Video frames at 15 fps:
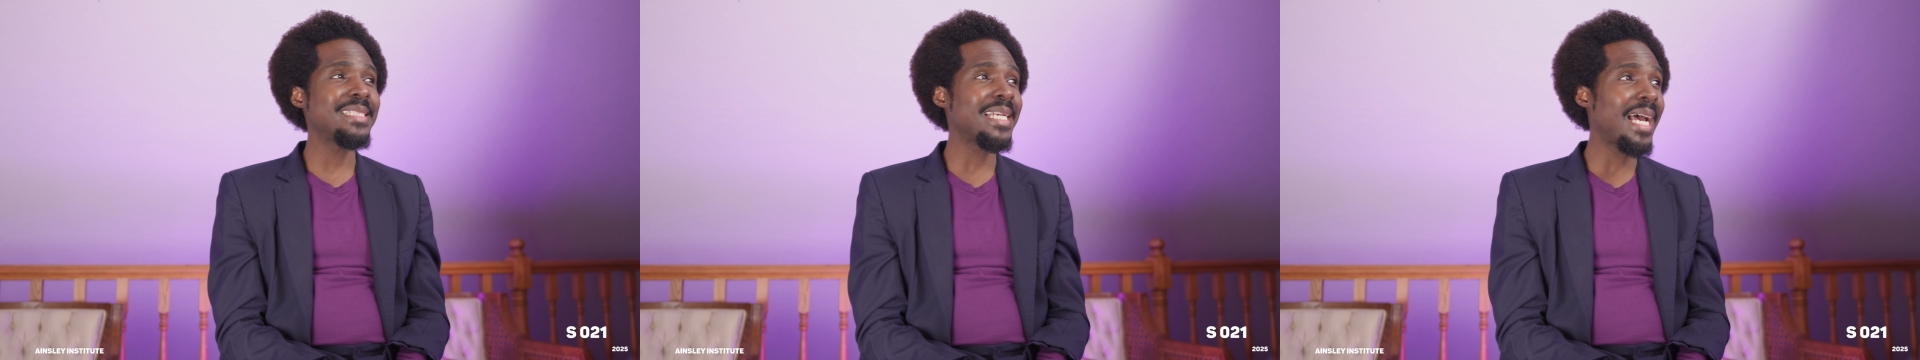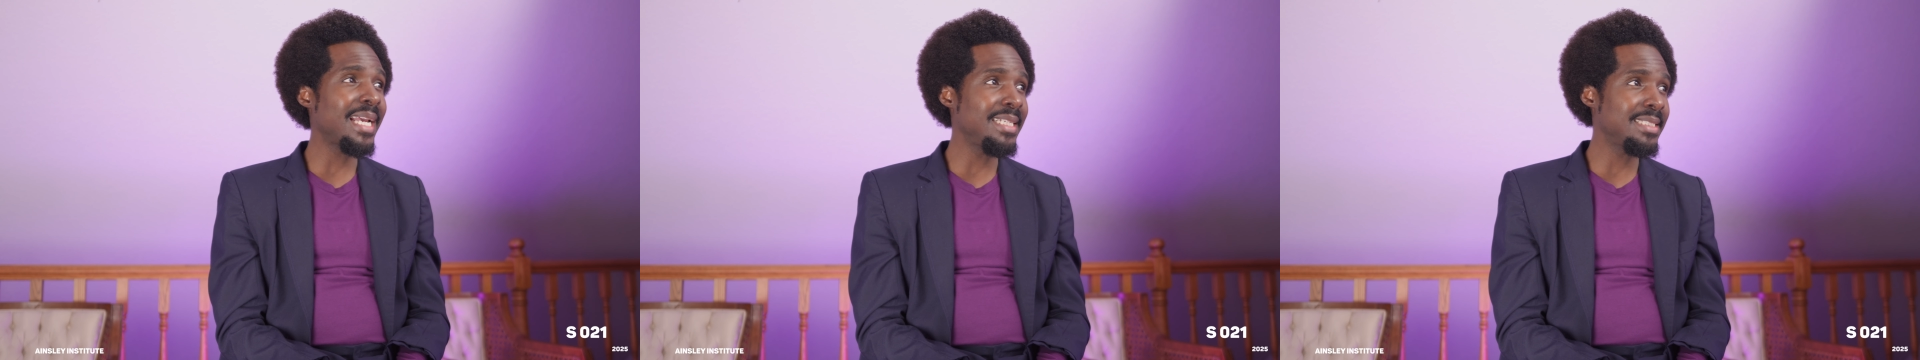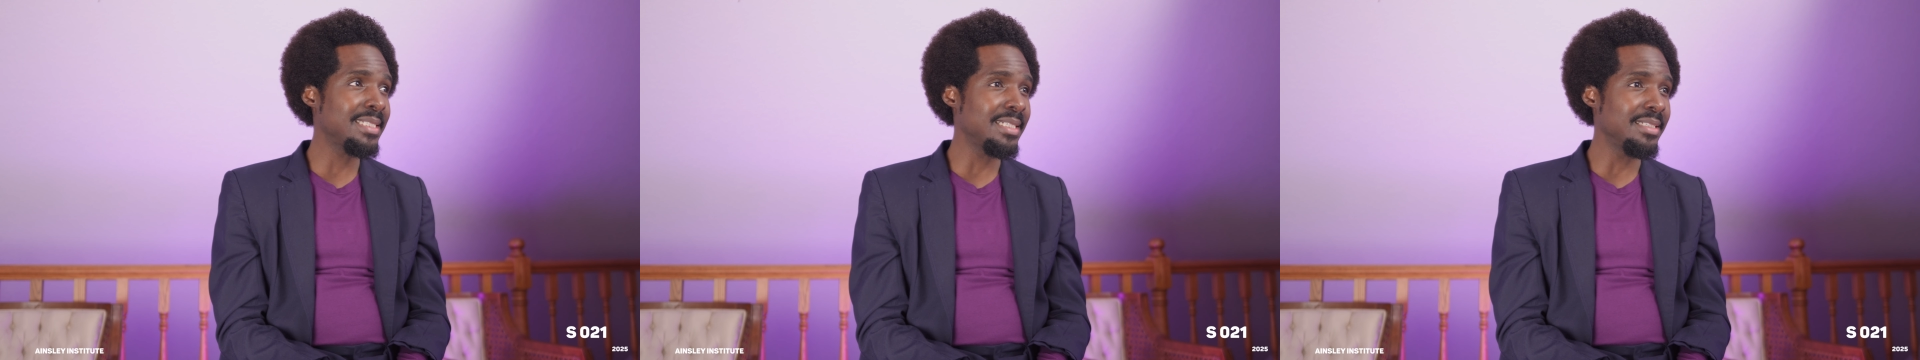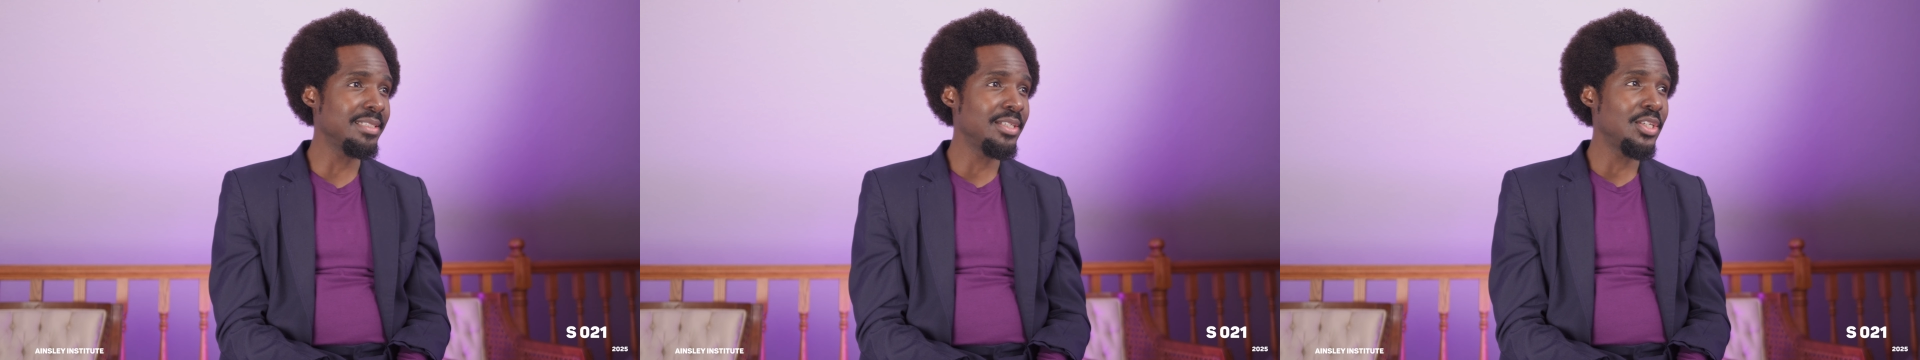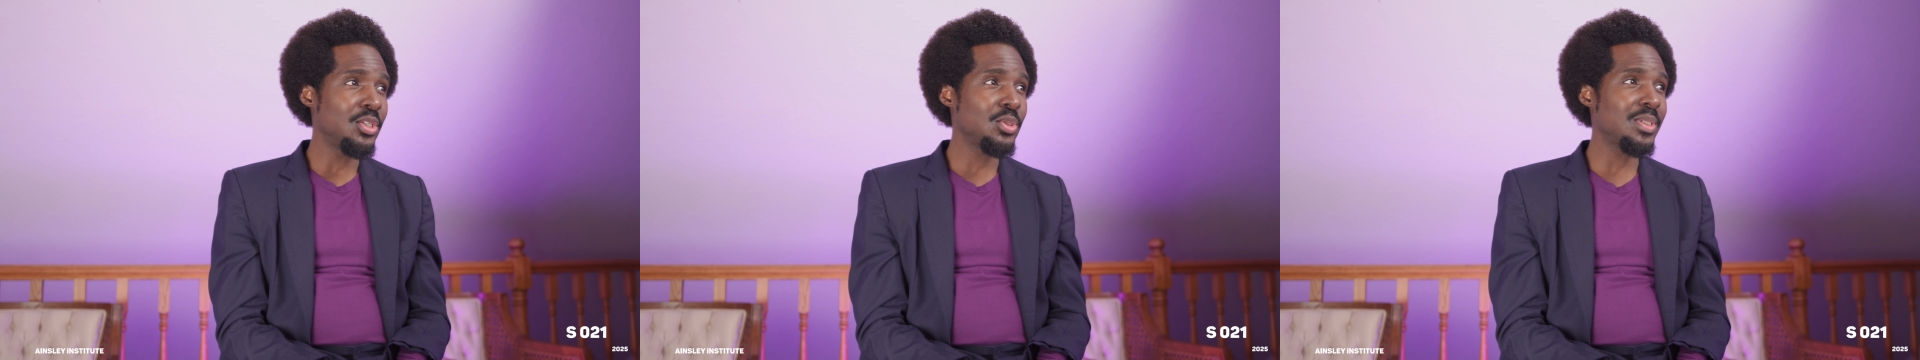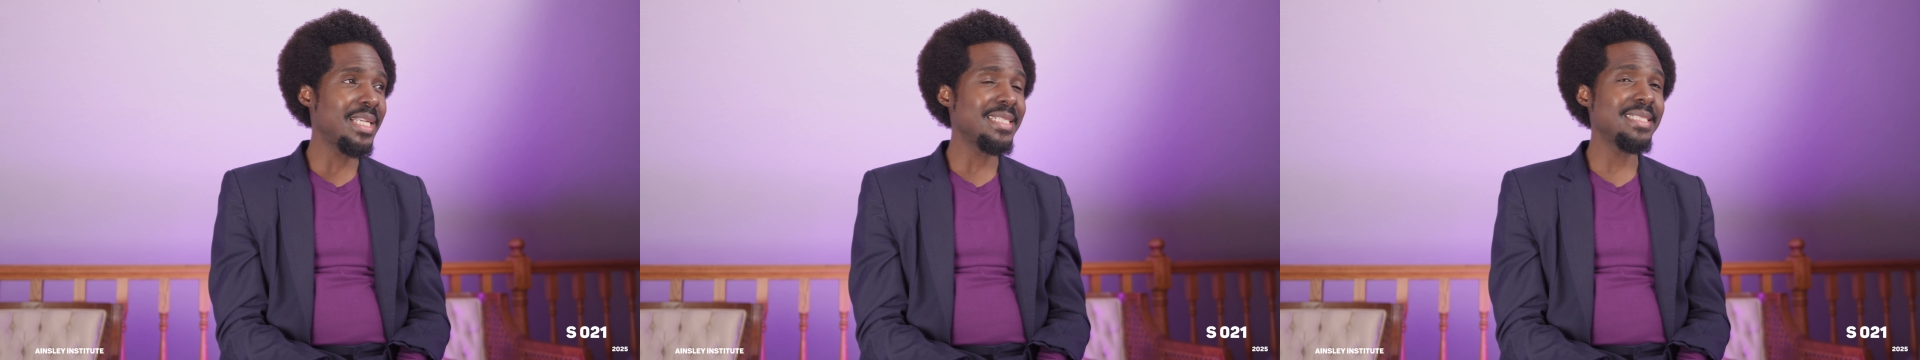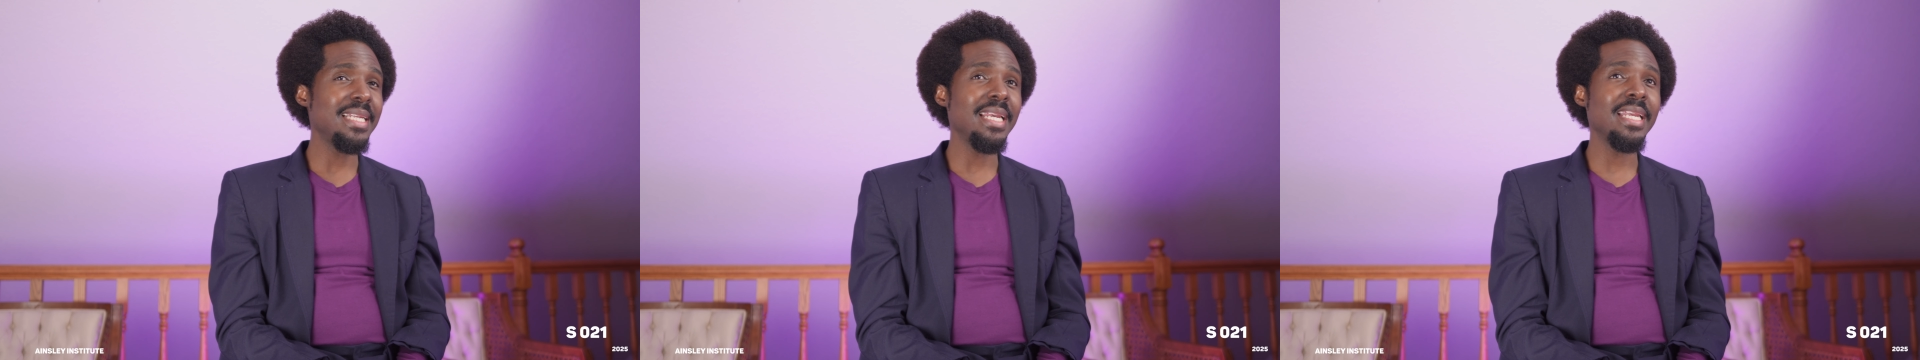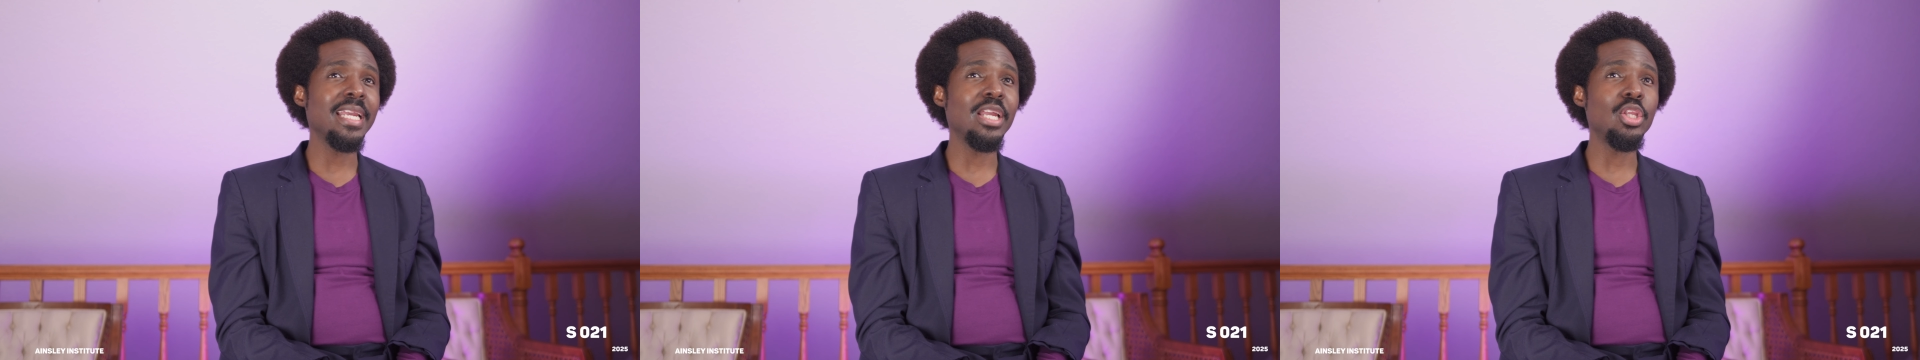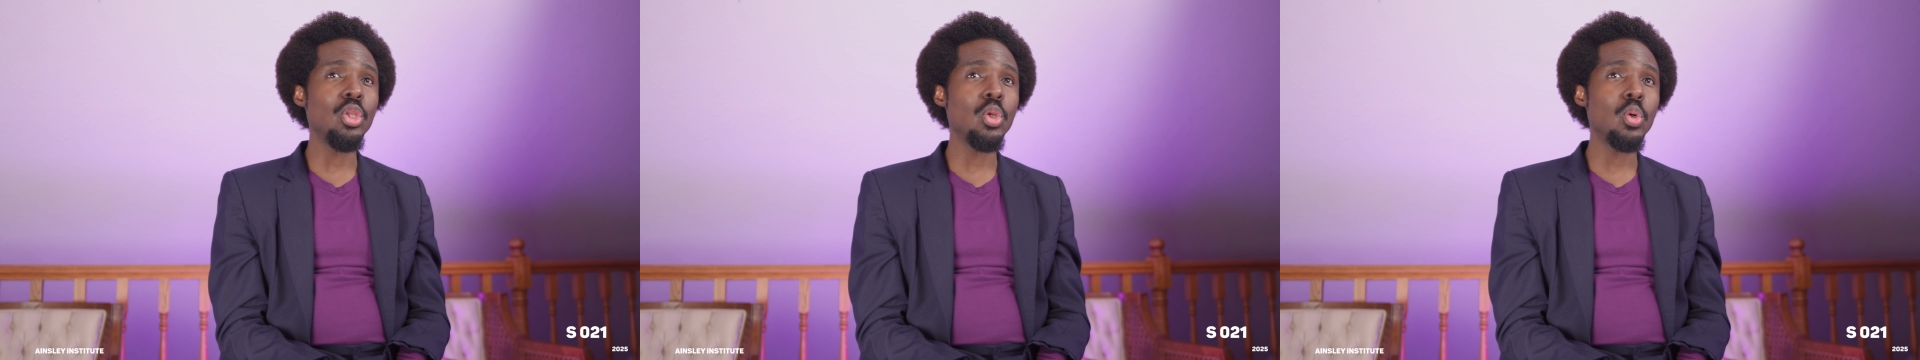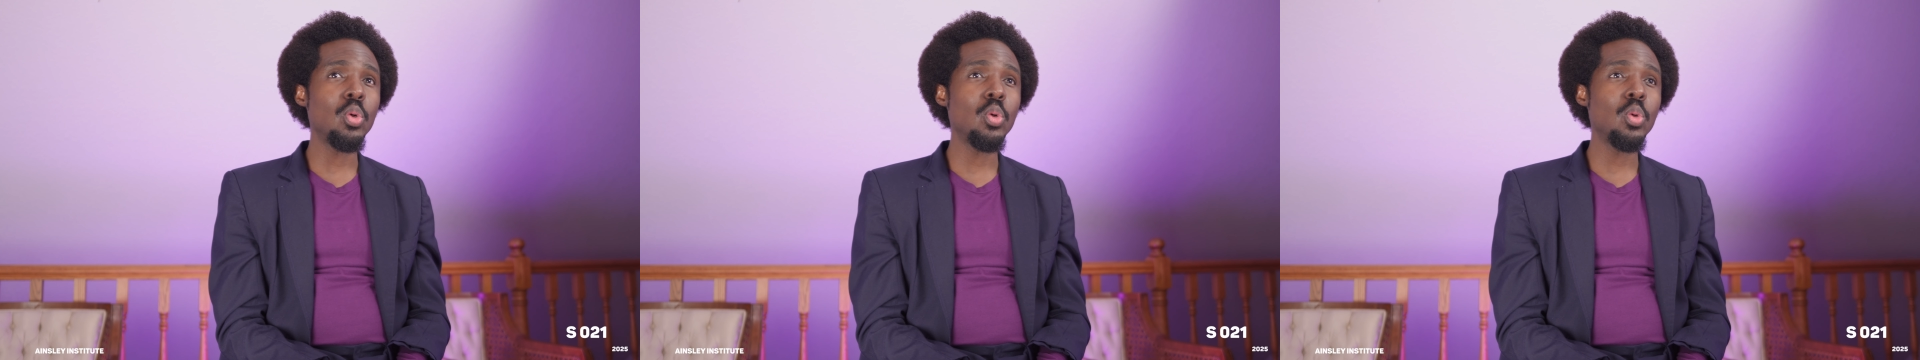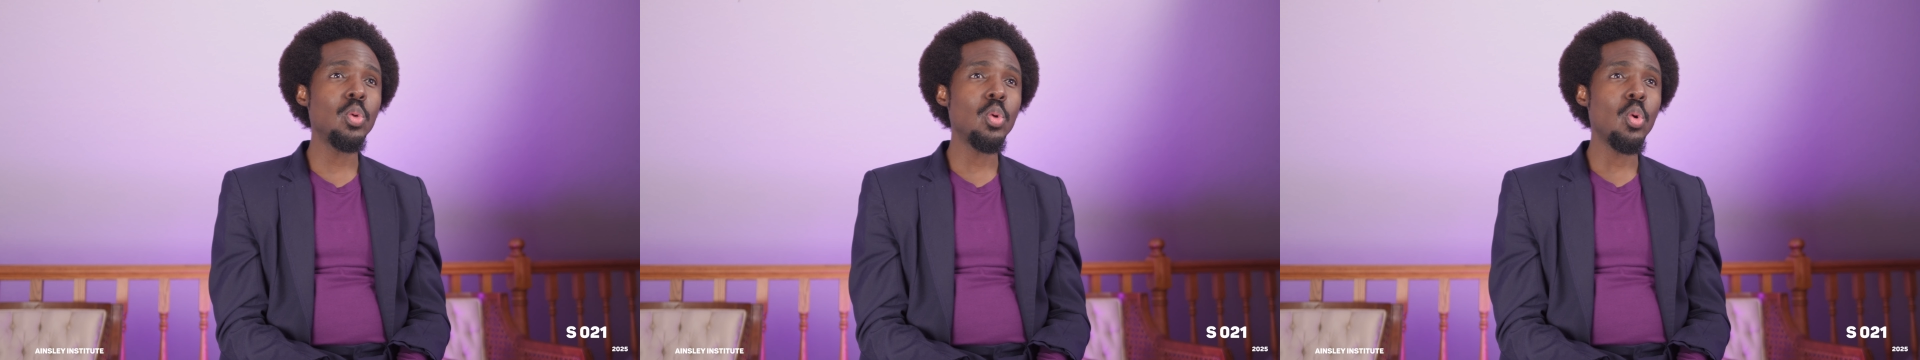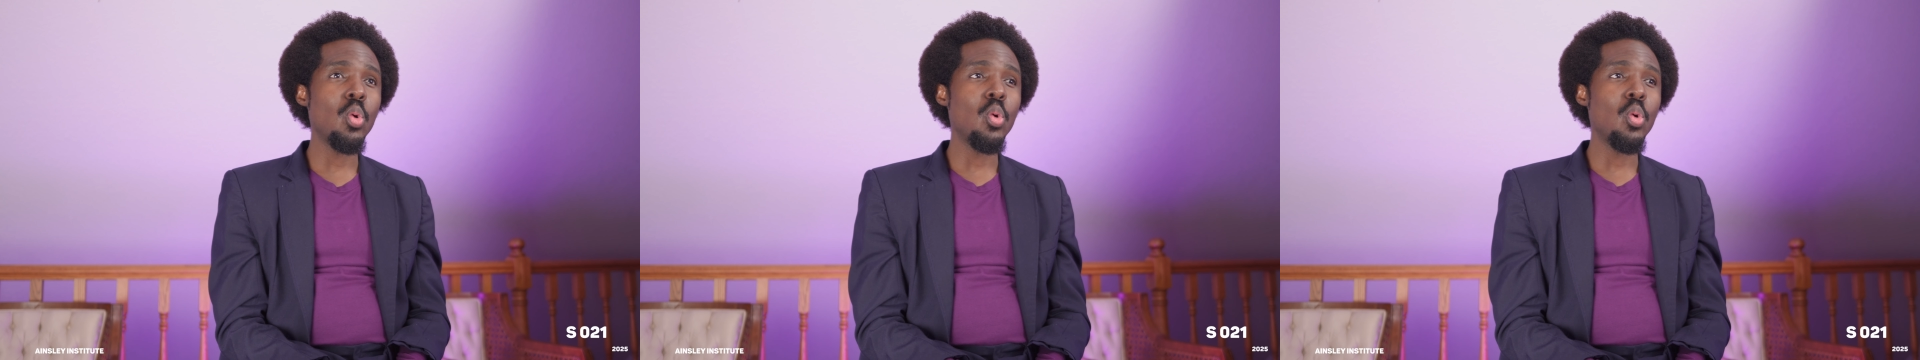titer so that they can know